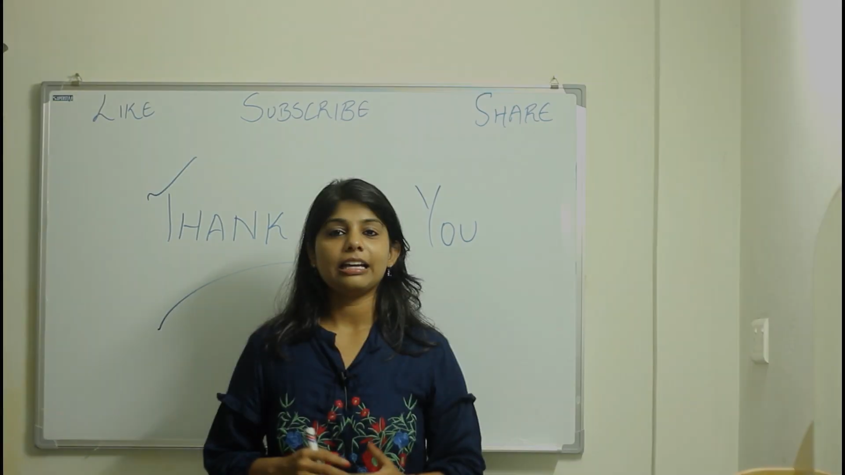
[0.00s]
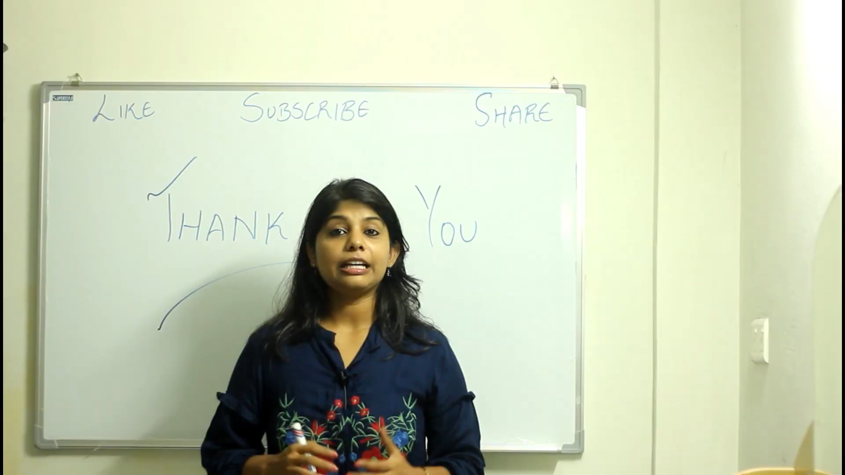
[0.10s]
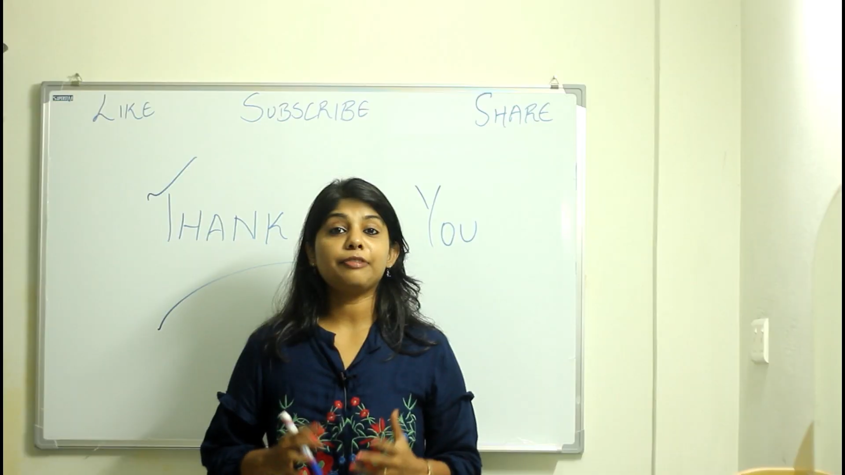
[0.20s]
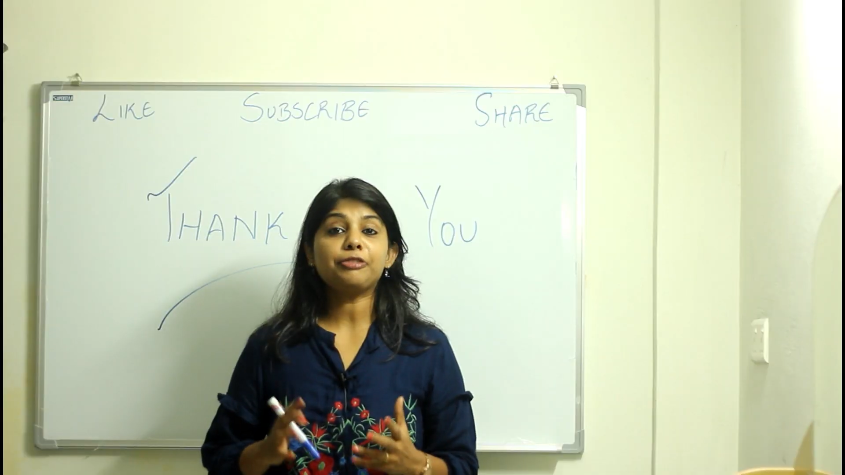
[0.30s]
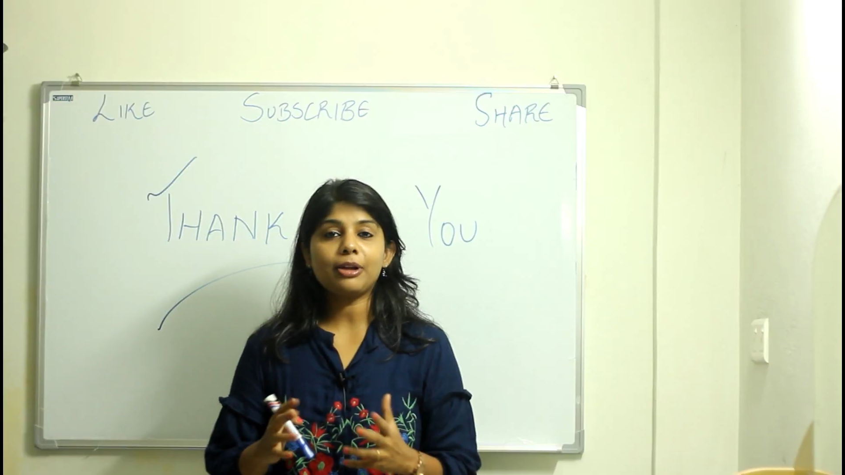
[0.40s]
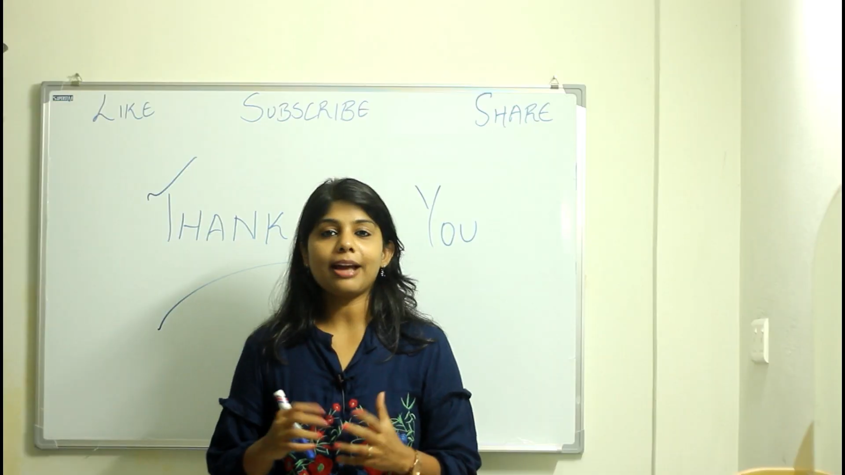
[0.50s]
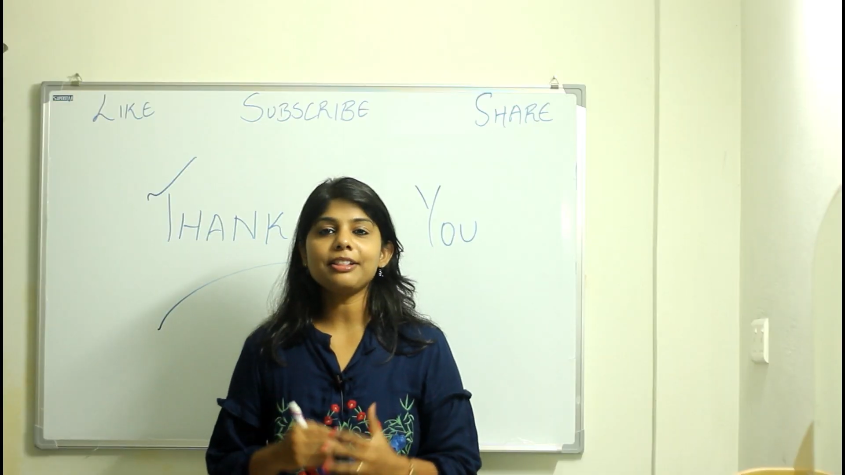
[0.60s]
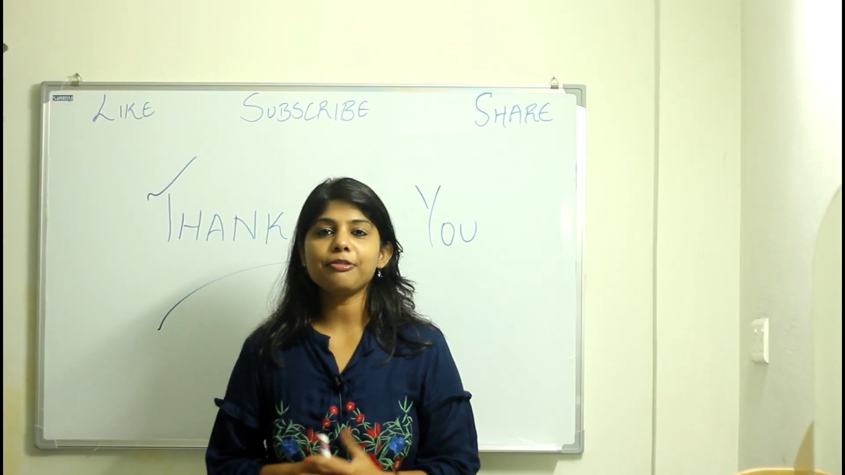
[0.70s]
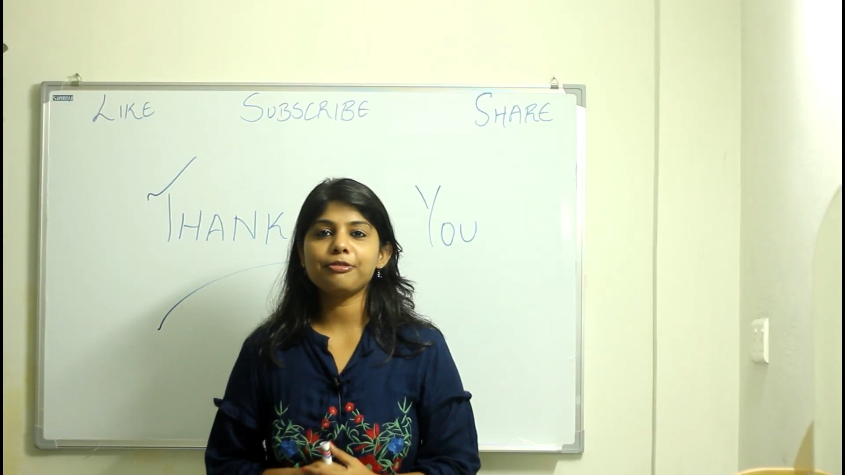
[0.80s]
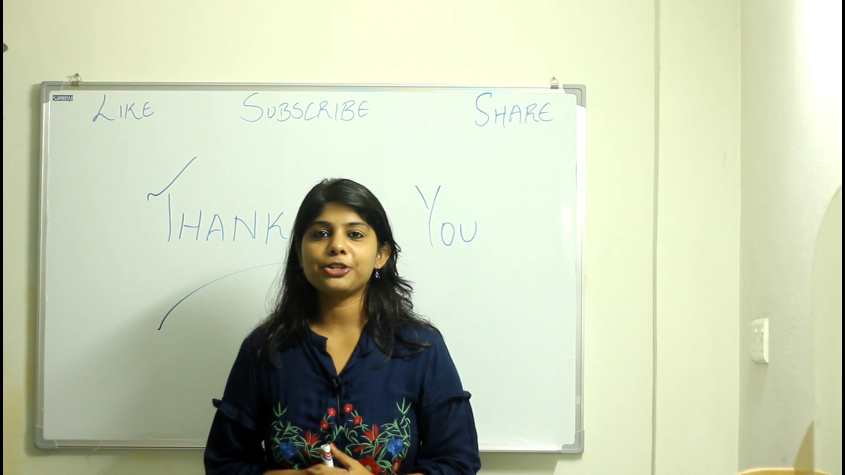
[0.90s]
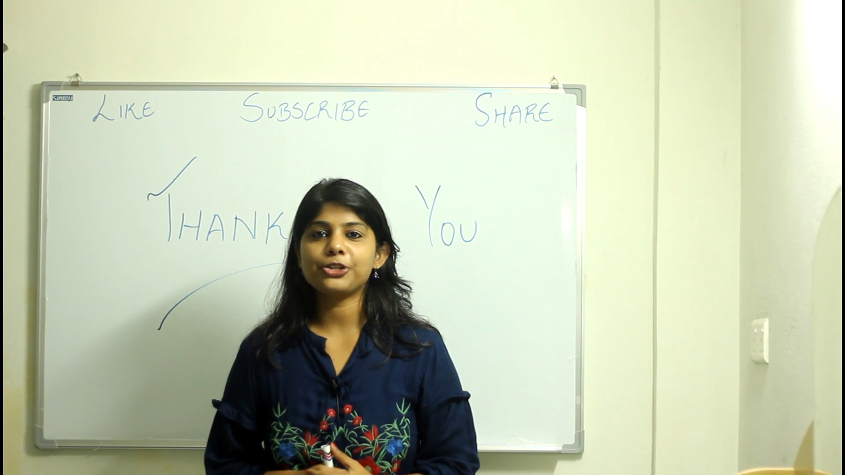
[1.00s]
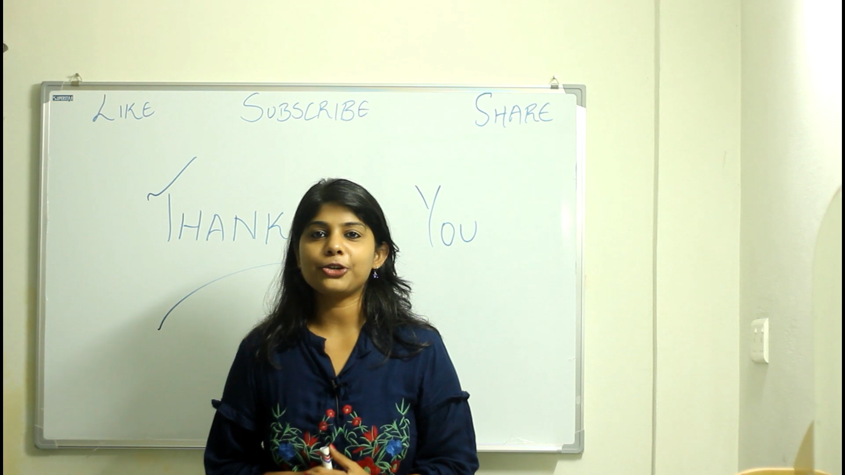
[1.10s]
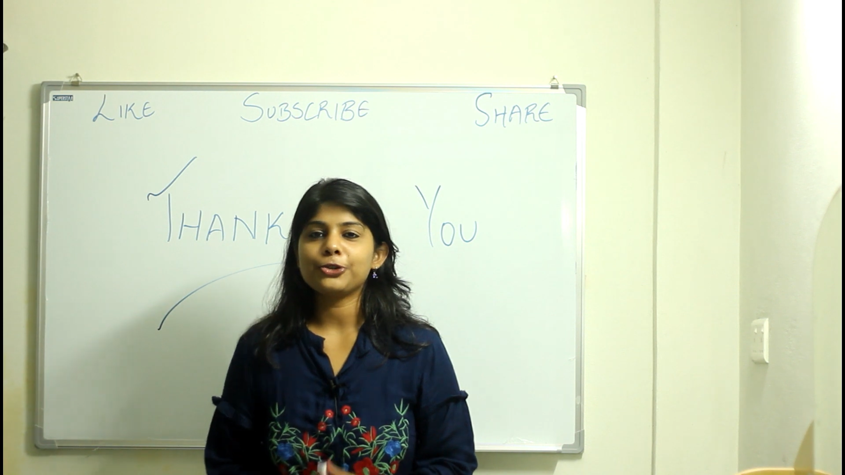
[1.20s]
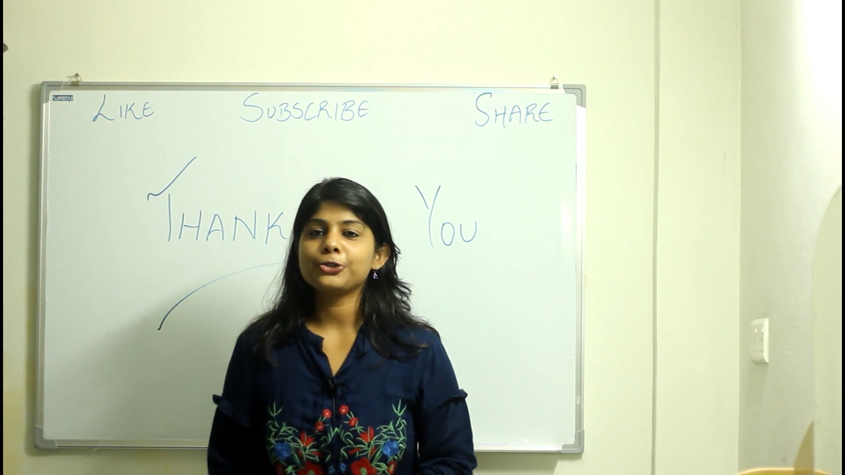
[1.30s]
If you like the video,